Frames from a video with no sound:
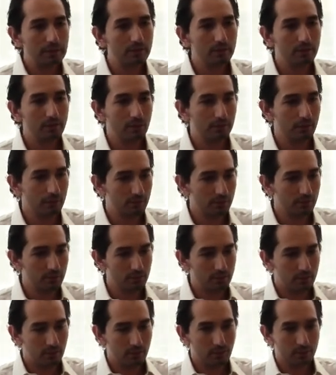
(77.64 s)
easy it is,
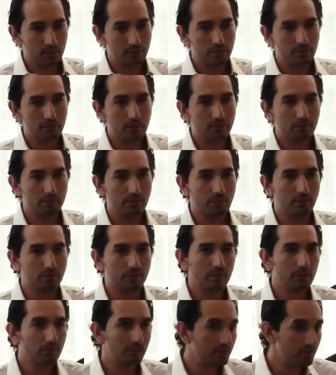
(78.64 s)
and at the same
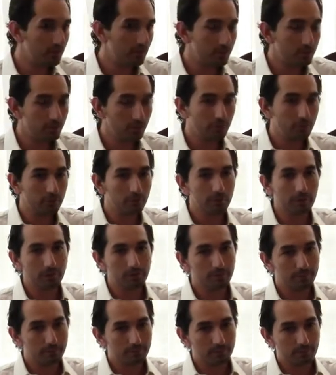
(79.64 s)
time still enjoy
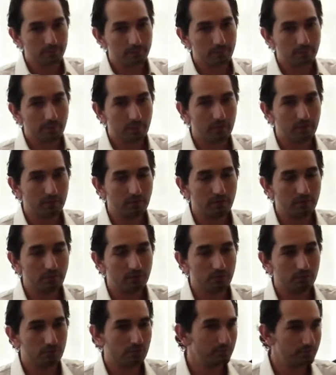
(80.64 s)
cooking. And
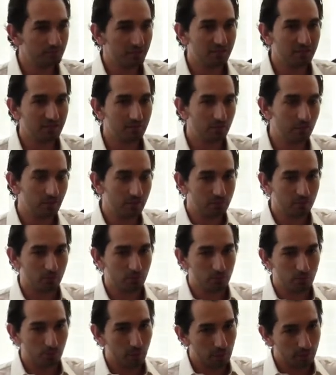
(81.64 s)
that's basically what it's
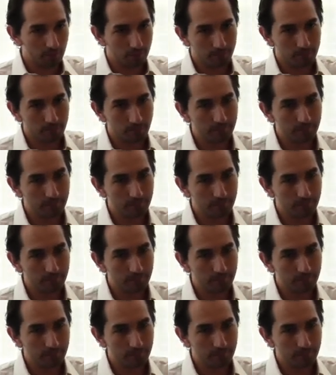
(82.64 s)
all about.